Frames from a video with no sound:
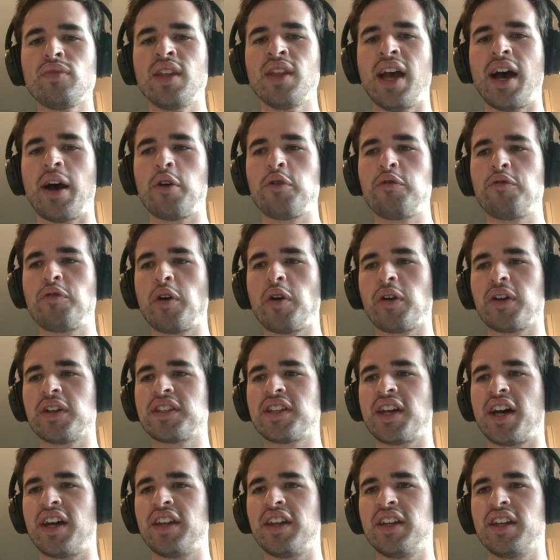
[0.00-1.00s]
I would focus
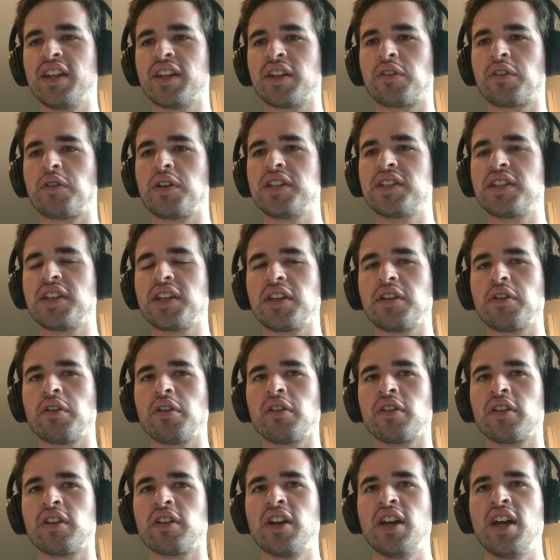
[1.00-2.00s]
on increasing
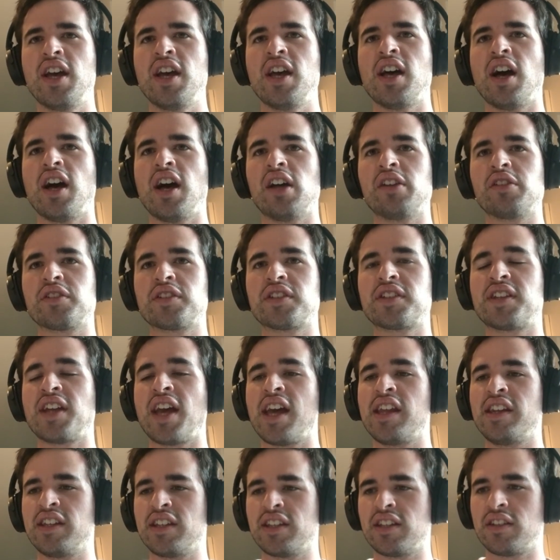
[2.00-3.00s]
your
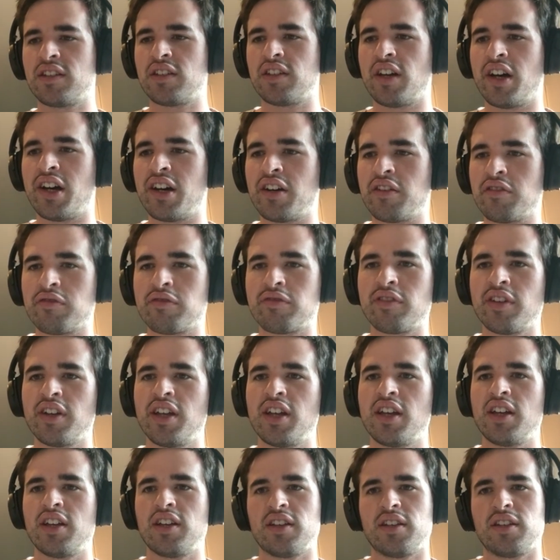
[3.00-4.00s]
understanding of
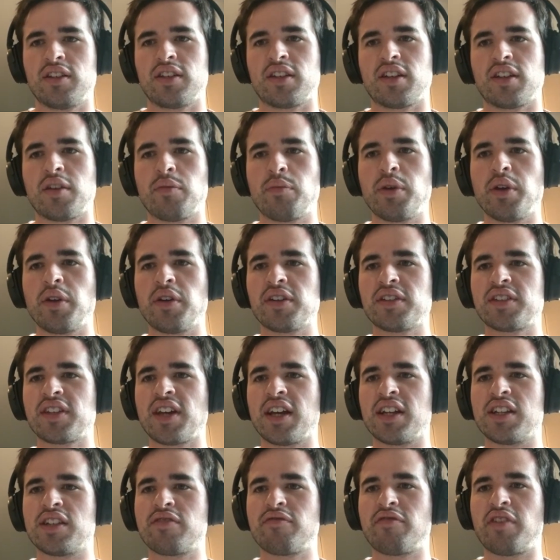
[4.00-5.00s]
computer
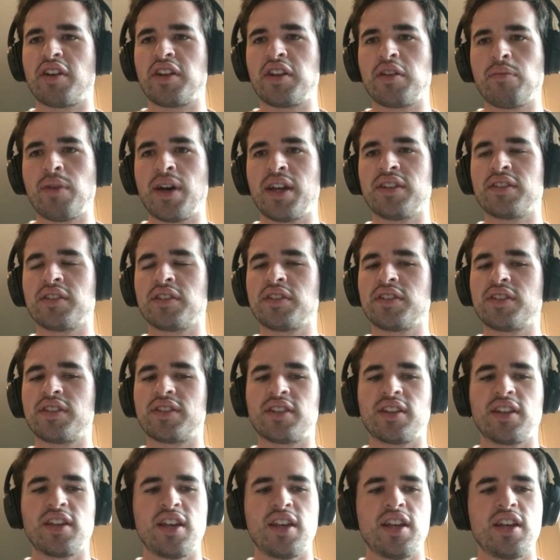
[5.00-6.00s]
science fundamentals.
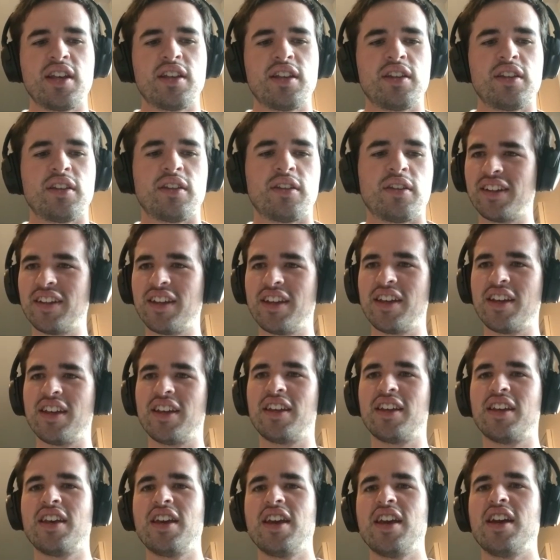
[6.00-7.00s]

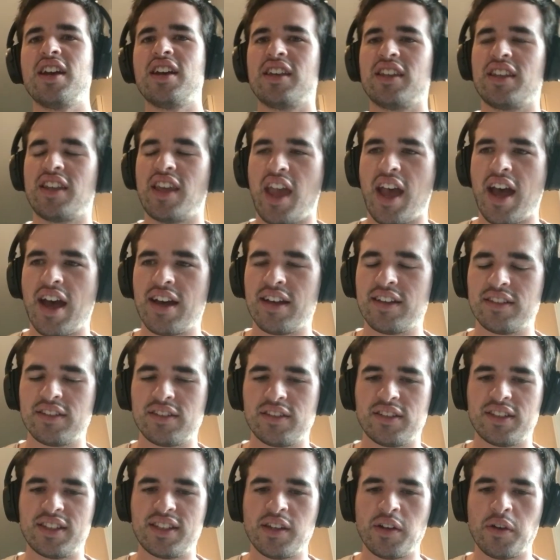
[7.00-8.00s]
Yeah,
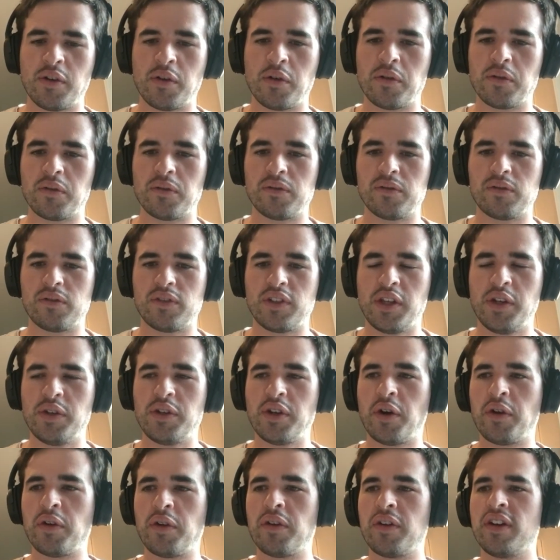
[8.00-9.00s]
so you
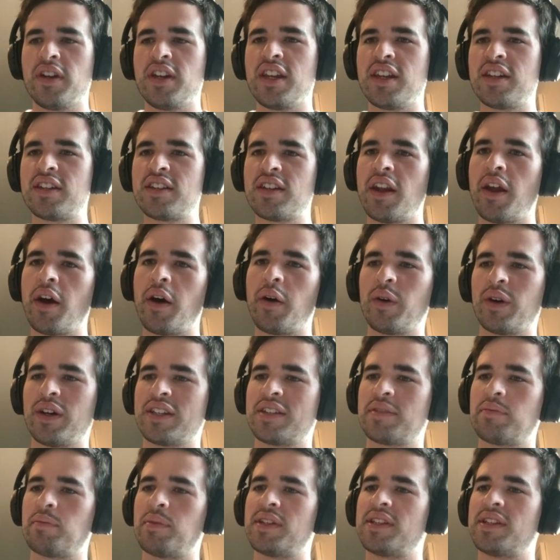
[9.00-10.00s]
don't need to know a
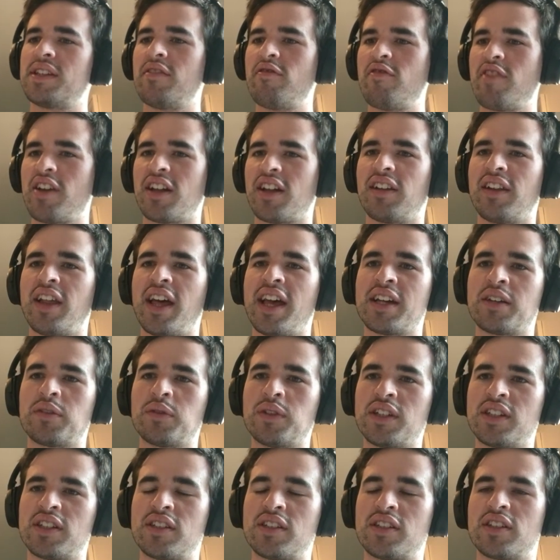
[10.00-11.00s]
specific
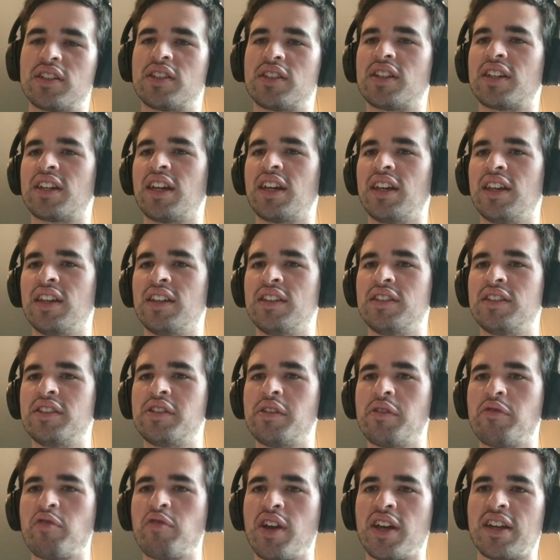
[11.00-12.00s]
language to get into
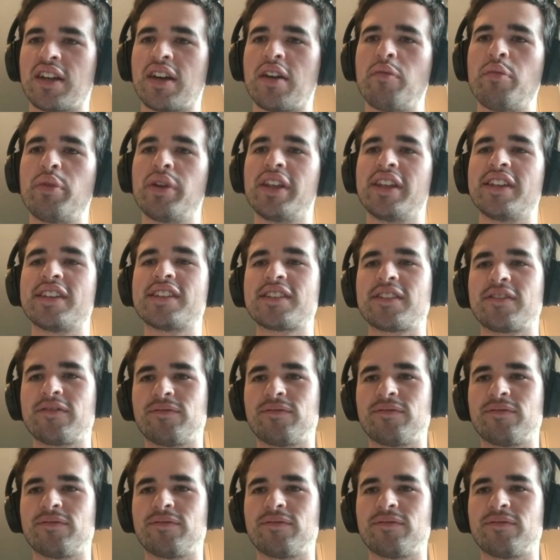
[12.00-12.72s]
FAANG companies.